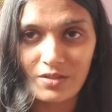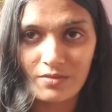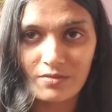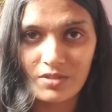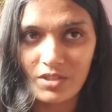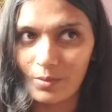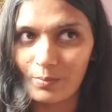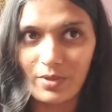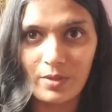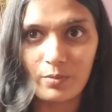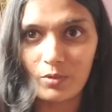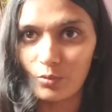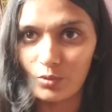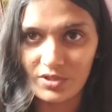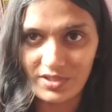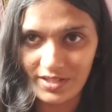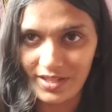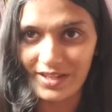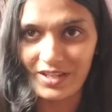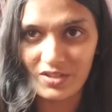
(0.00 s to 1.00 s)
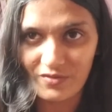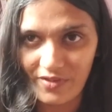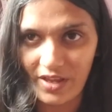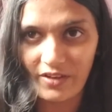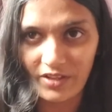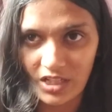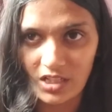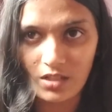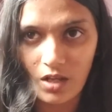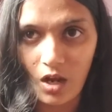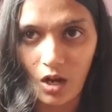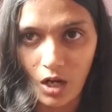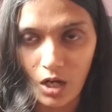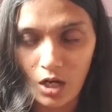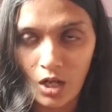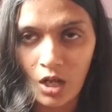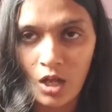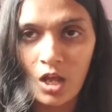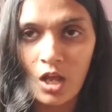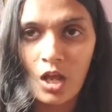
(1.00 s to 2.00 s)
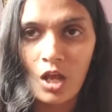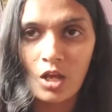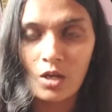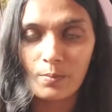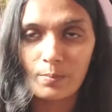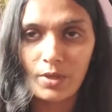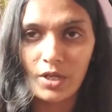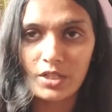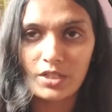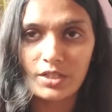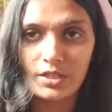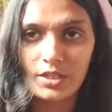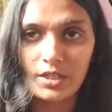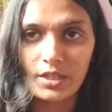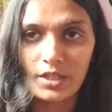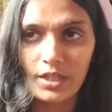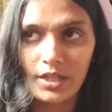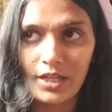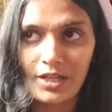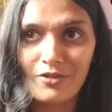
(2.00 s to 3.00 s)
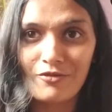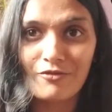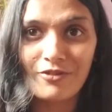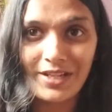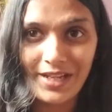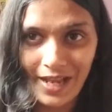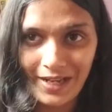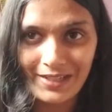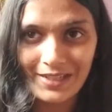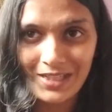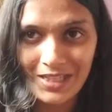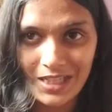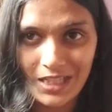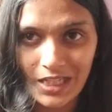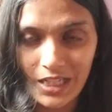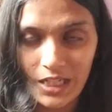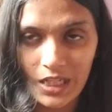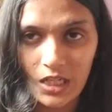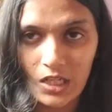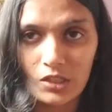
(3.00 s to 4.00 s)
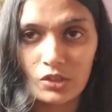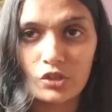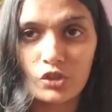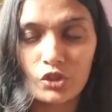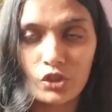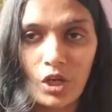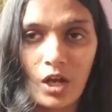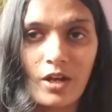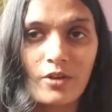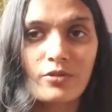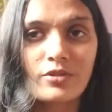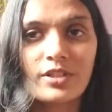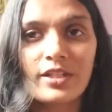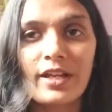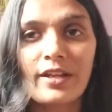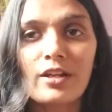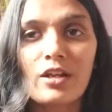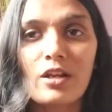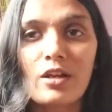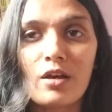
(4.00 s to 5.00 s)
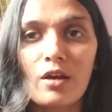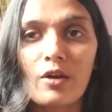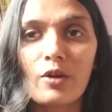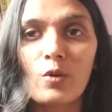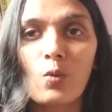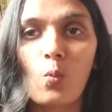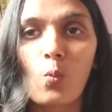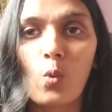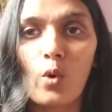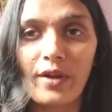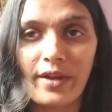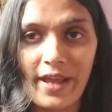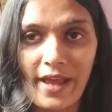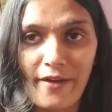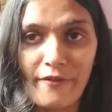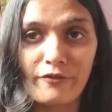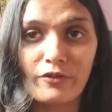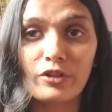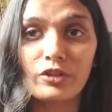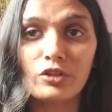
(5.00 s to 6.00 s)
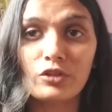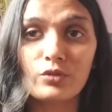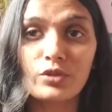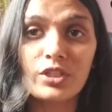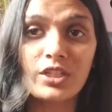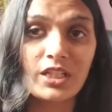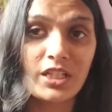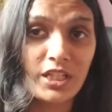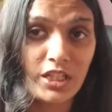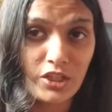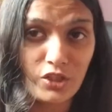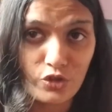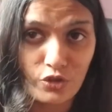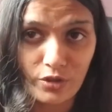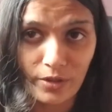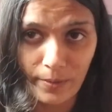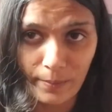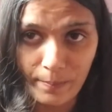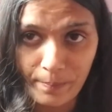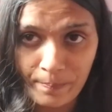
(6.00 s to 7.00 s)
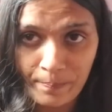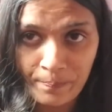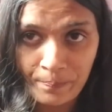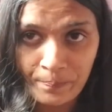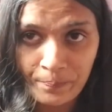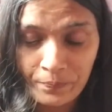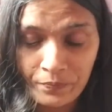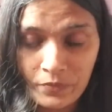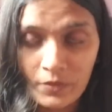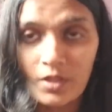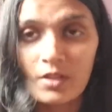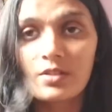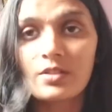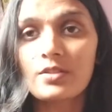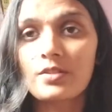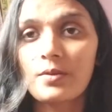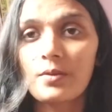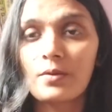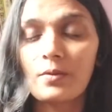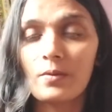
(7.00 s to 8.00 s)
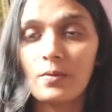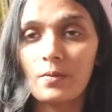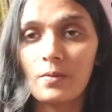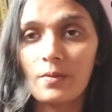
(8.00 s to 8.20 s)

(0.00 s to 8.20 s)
some people would say, is very young. But in reality, a child can learn whatever you teach them. So